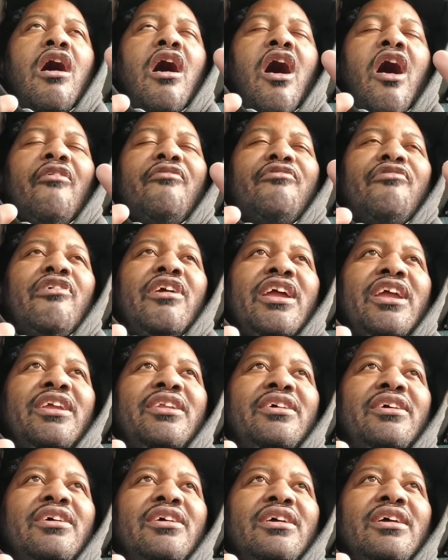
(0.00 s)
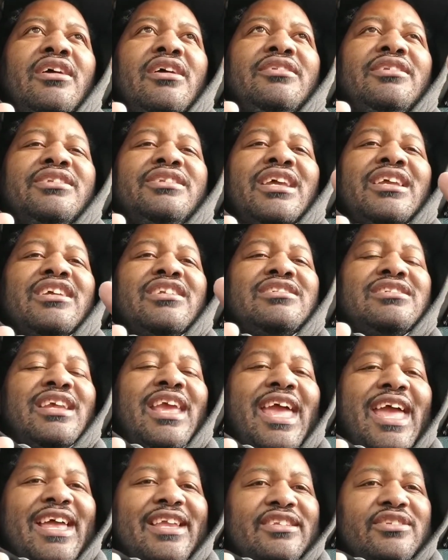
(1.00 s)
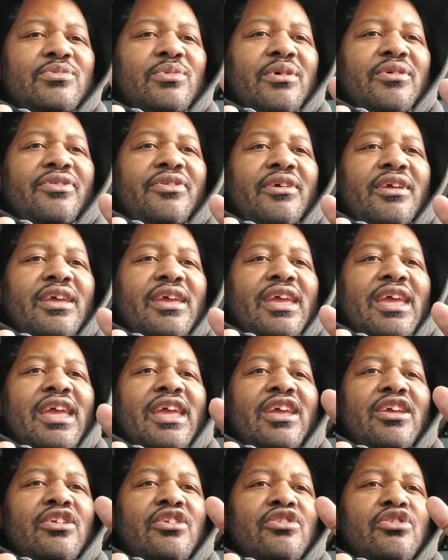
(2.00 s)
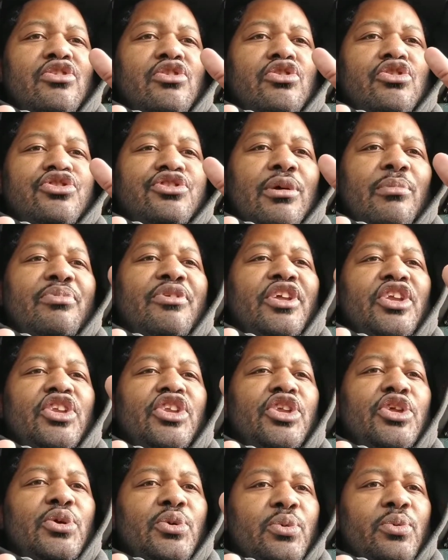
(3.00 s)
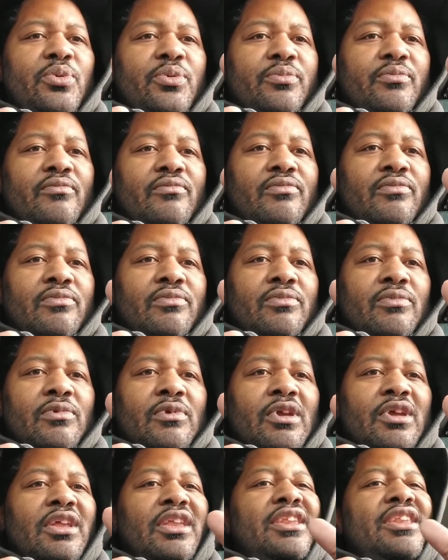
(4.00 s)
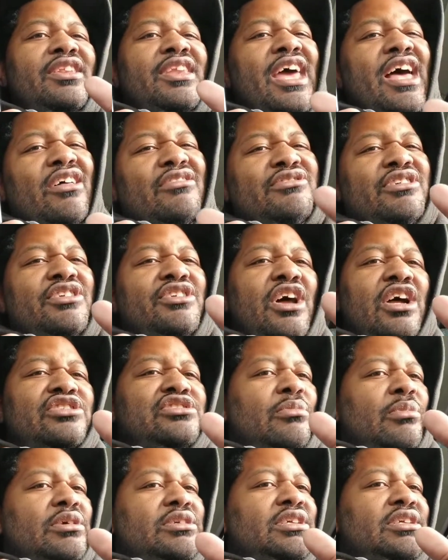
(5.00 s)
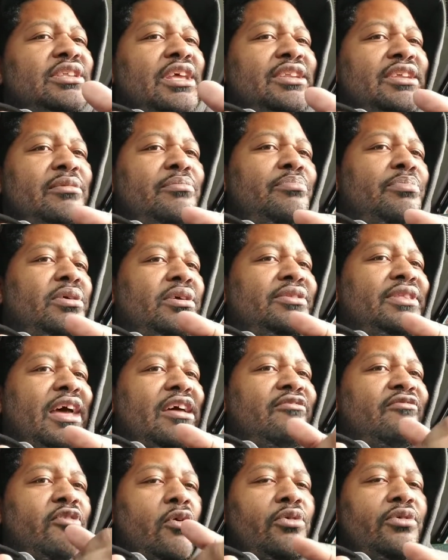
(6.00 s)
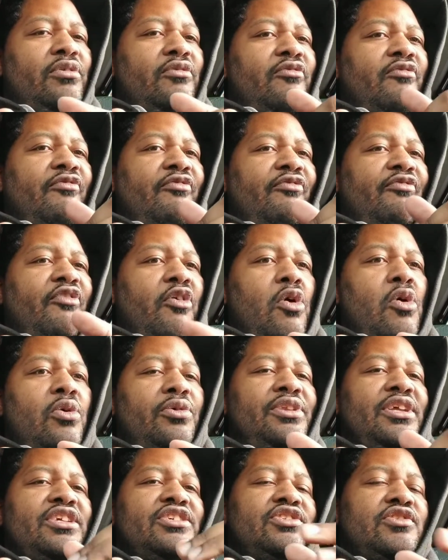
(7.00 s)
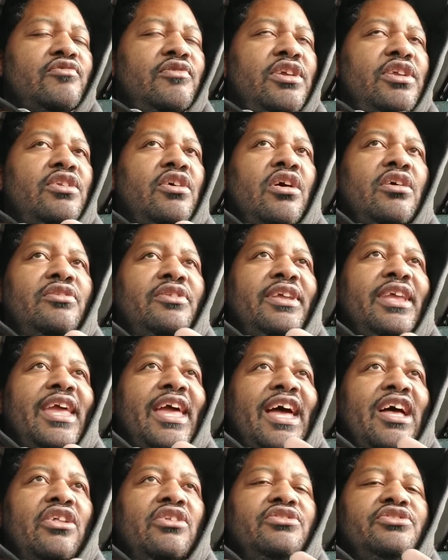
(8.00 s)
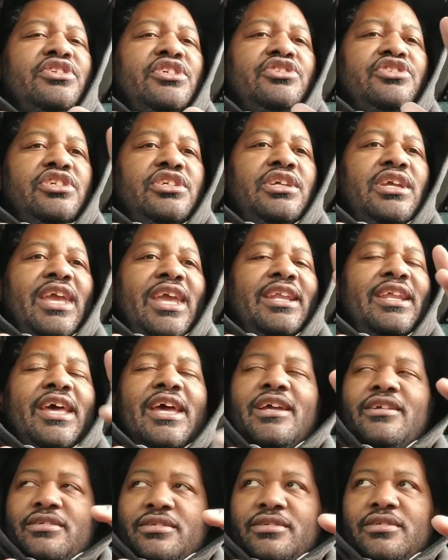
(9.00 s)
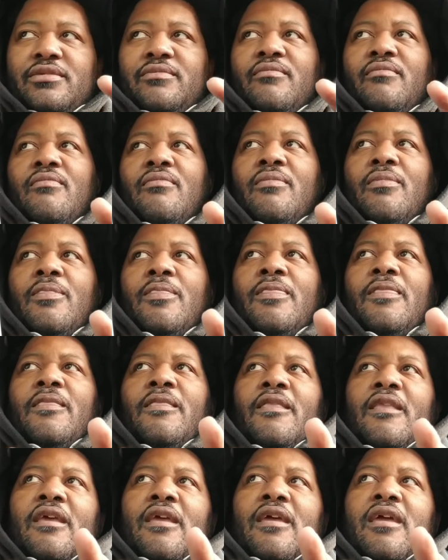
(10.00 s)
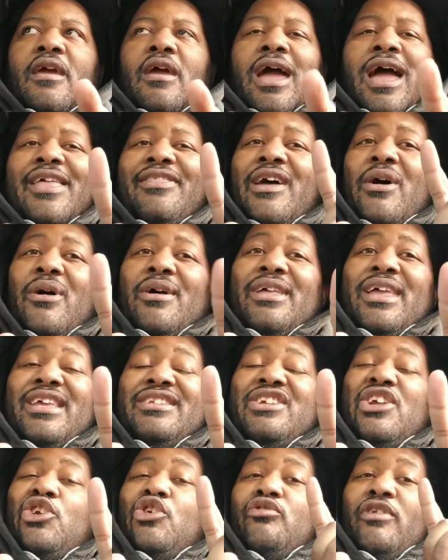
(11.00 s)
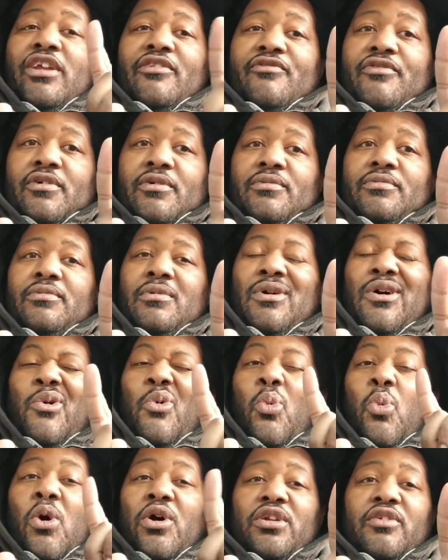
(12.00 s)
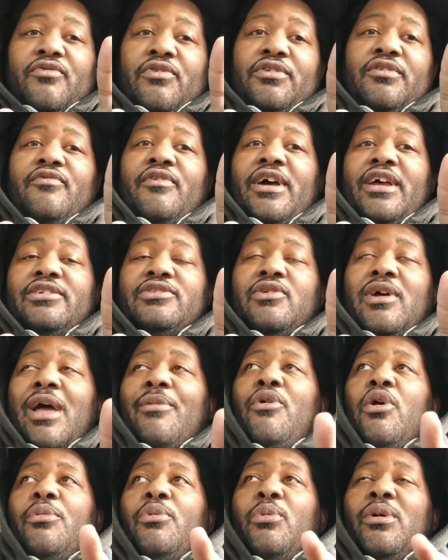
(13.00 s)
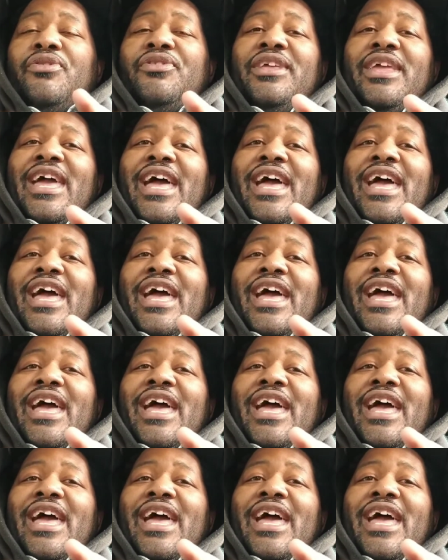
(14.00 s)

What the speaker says: afraid to take a chance with something new. LG not so much, because they did put that folding screen on the LG G8X. And that is a great phone, a wonderful device. So I'm hoping with the